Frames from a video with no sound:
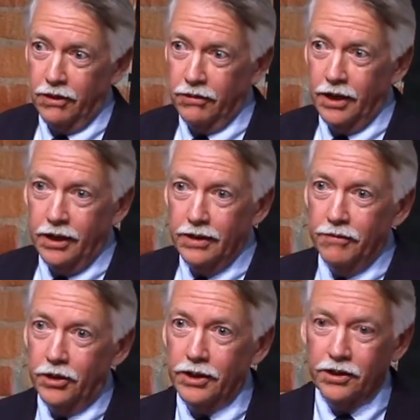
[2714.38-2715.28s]
Okay?
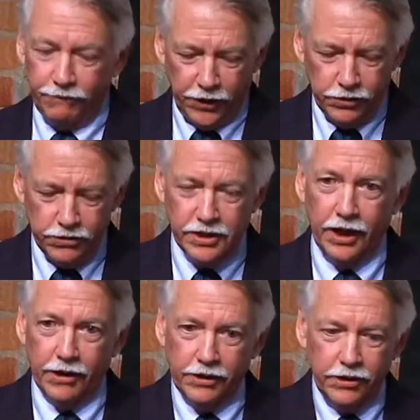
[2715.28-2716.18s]
They've all got their phones
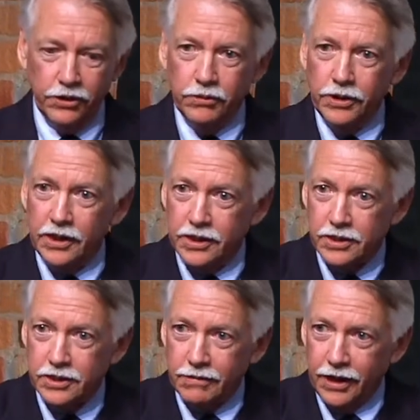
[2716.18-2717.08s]
out and they're doing
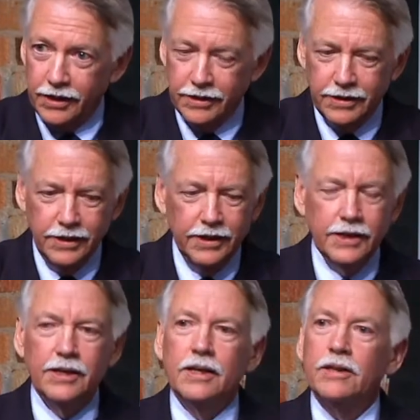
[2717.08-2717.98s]
this, right?
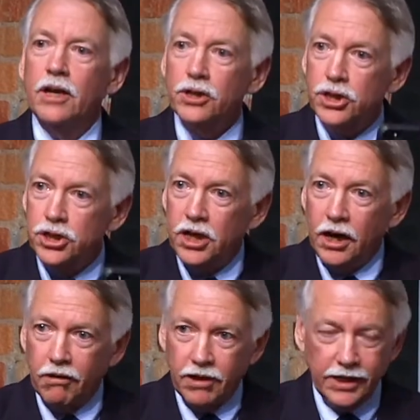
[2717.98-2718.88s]
They're
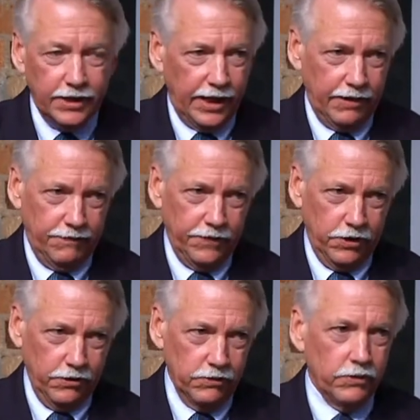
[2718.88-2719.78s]
sharing that
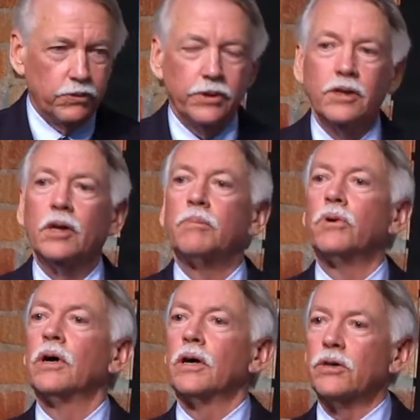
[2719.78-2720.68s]
phone within a
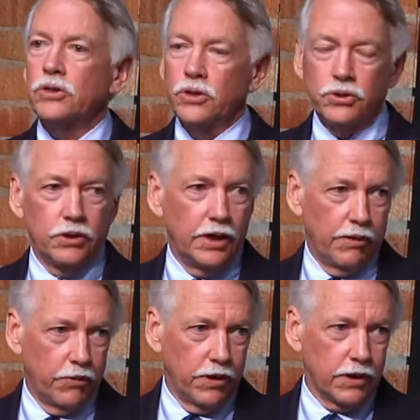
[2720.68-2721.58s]
broader social
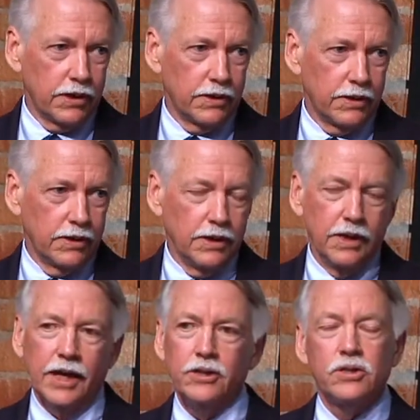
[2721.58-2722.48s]
network.
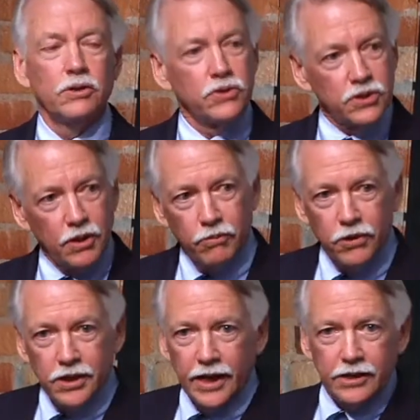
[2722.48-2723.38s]
And so,
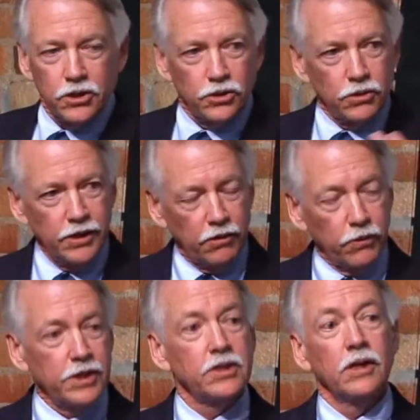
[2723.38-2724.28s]
somewhere in that social
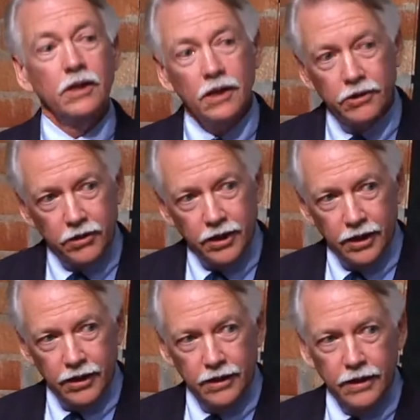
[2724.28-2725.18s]
network is another
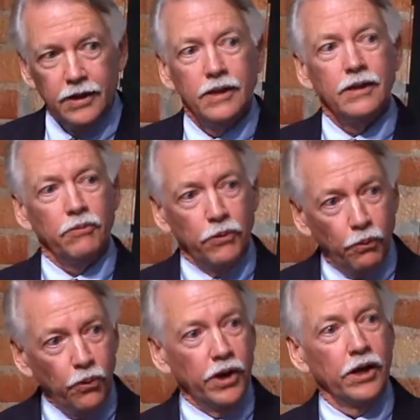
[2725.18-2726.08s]
kid that will
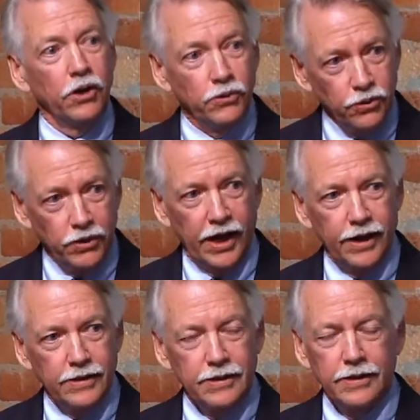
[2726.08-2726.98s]
want to go do that.
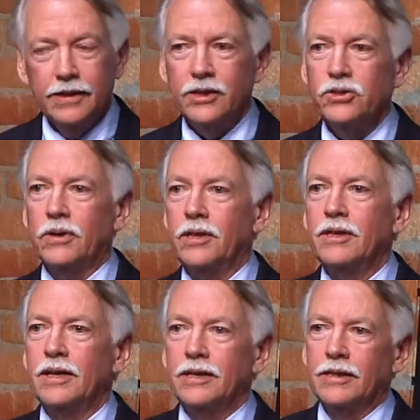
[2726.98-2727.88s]
And so I
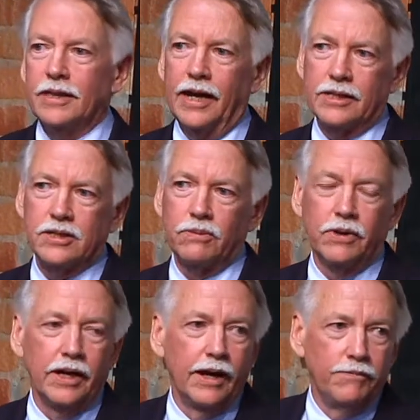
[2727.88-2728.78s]
think that that's the
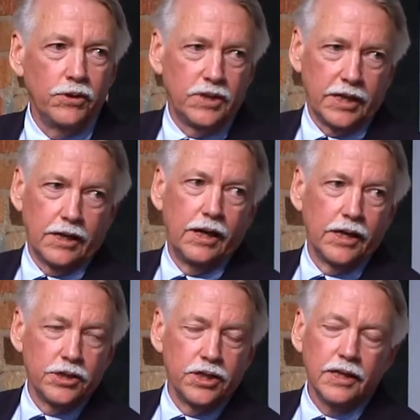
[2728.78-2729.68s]
way I view
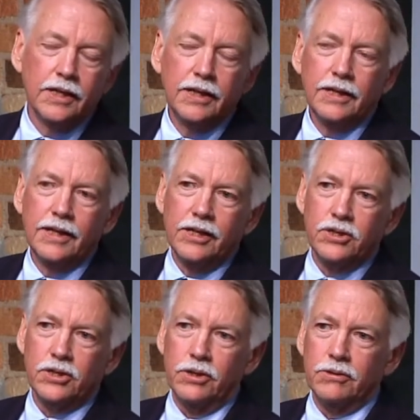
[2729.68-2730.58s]
technology. And
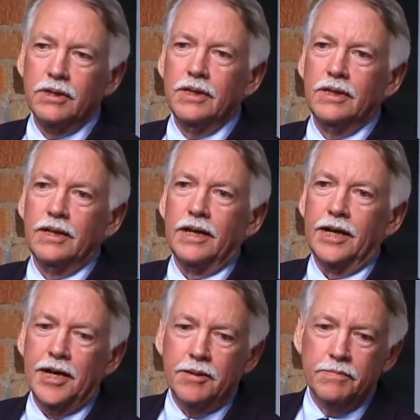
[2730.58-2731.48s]
so
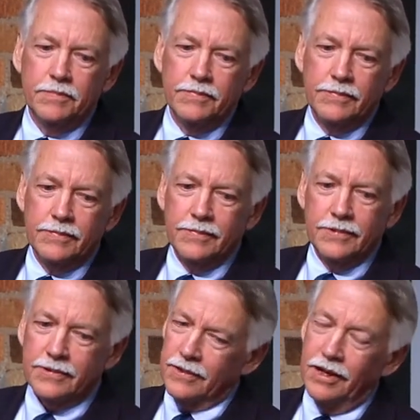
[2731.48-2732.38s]
um,
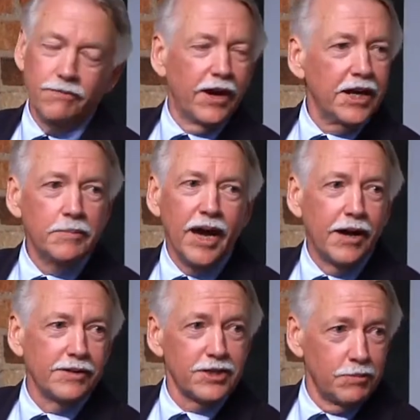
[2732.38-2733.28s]
invite them
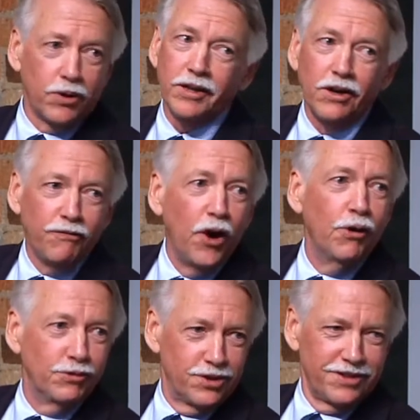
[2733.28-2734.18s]
out and say, bring their
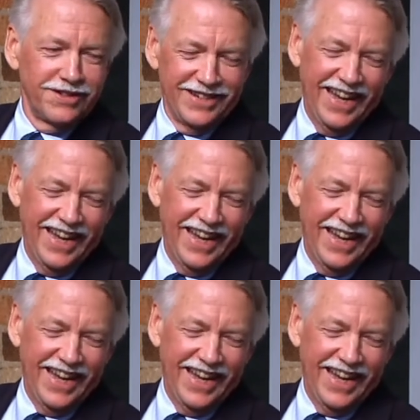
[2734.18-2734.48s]
phones.